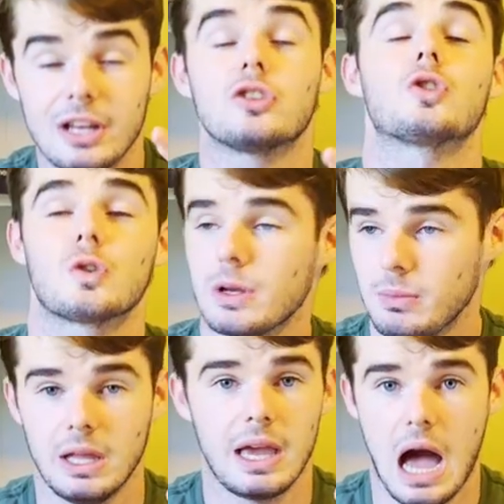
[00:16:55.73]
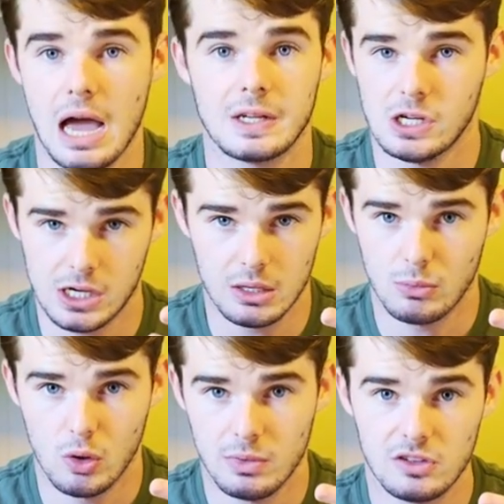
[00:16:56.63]
extremely iconic
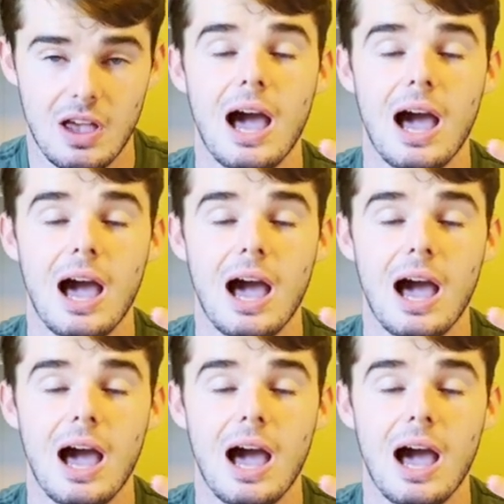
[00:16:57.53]
moments.